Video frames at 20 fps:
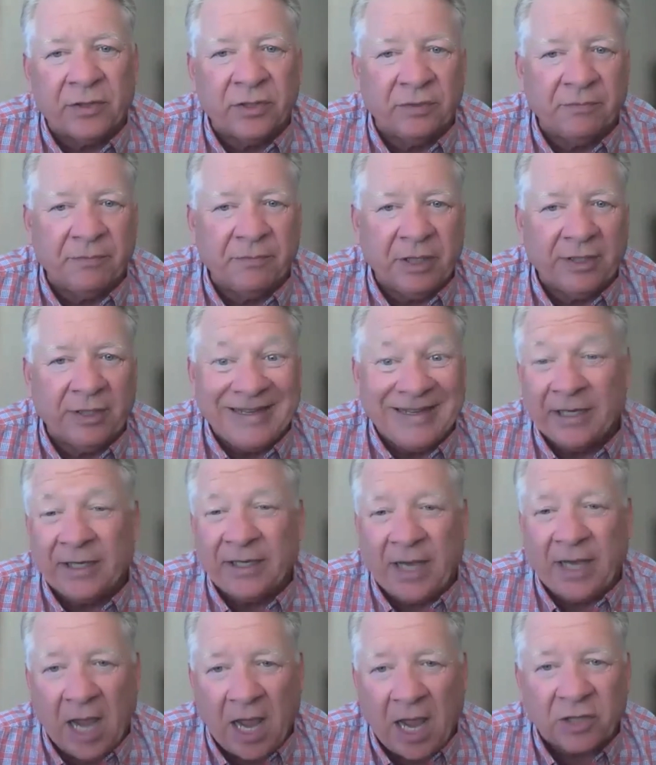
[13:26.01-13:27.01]
$2 million
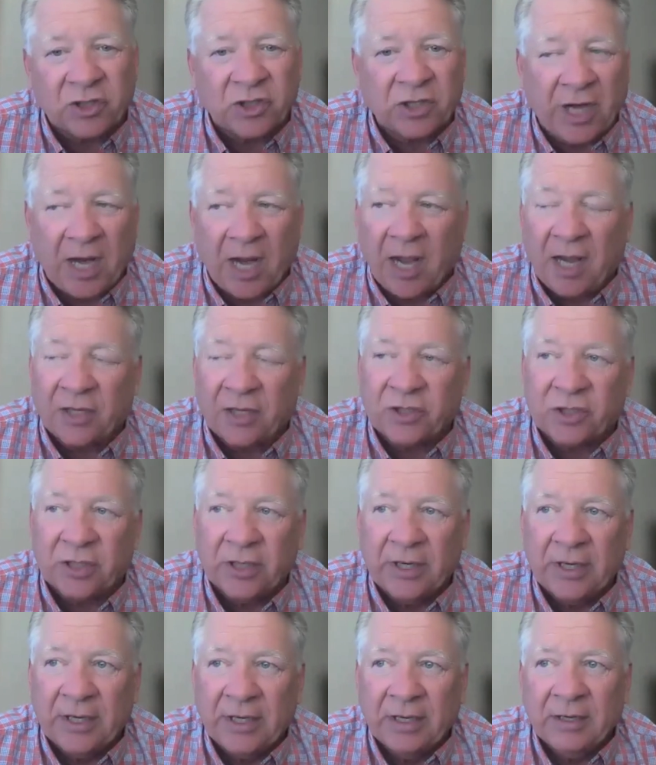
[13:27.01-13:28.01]
in
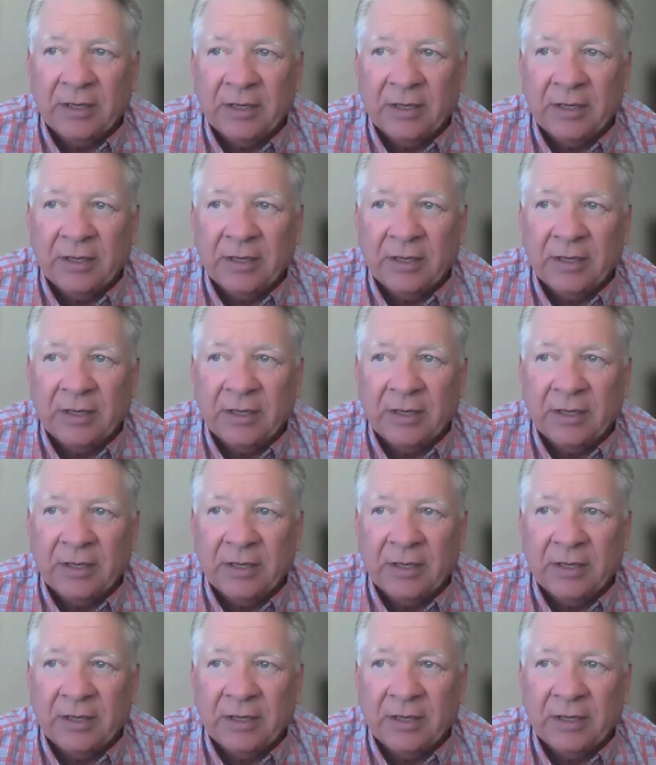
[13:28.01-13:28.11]
cash.